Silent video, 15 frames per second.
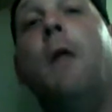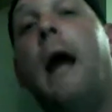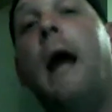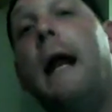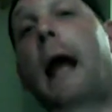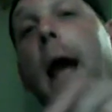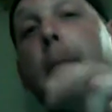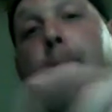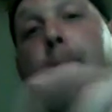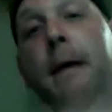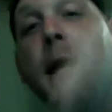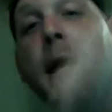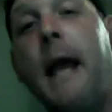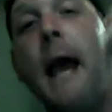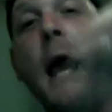and I
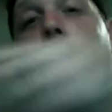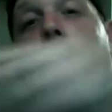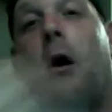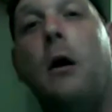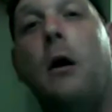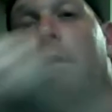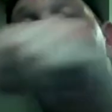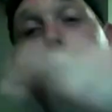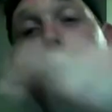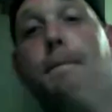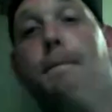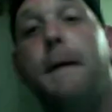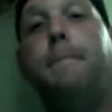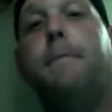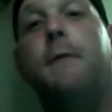pick out the
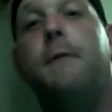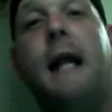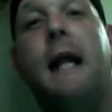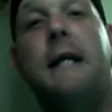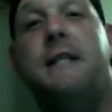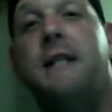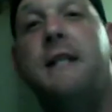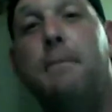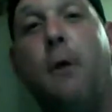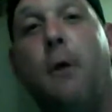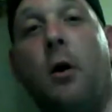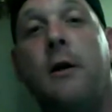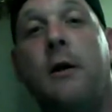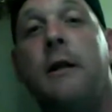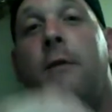people that I see
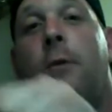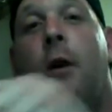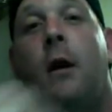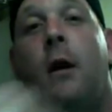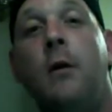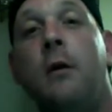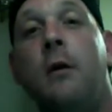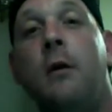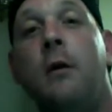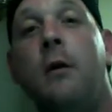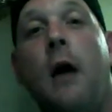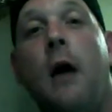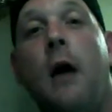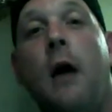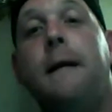marketing wrong.
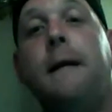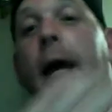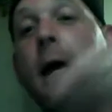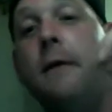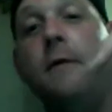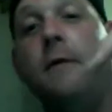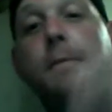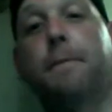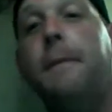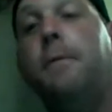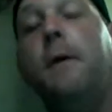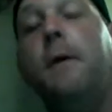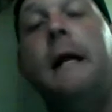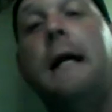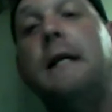I pick out the
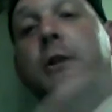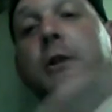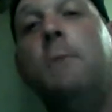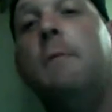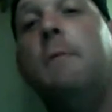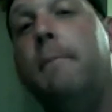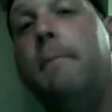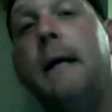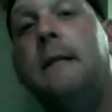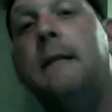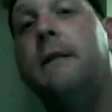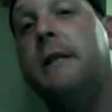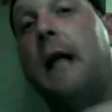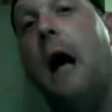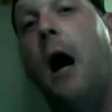people and I shoot them a
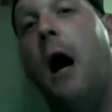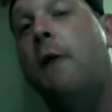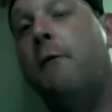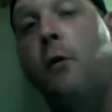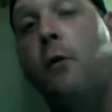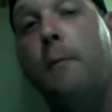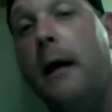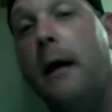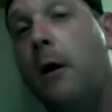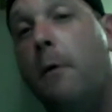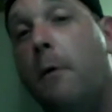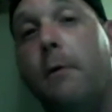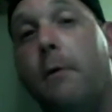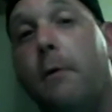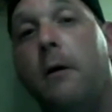message and I offer them
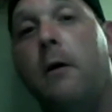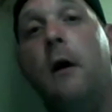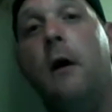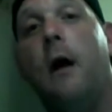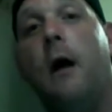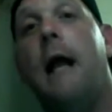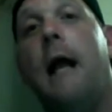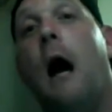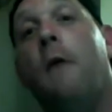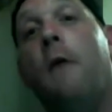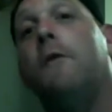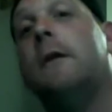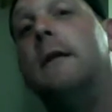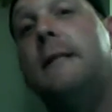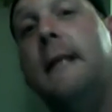help, and I
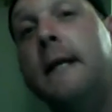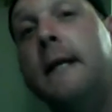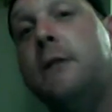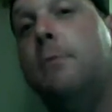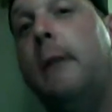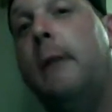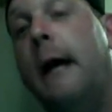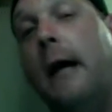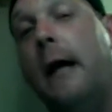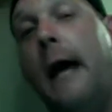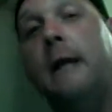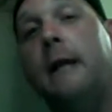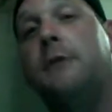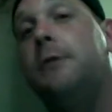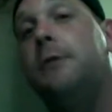offer to teach them how to
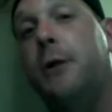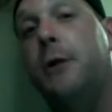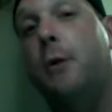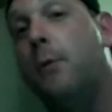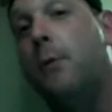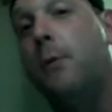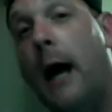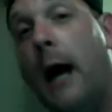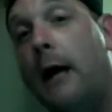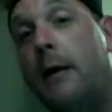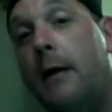actually do it right.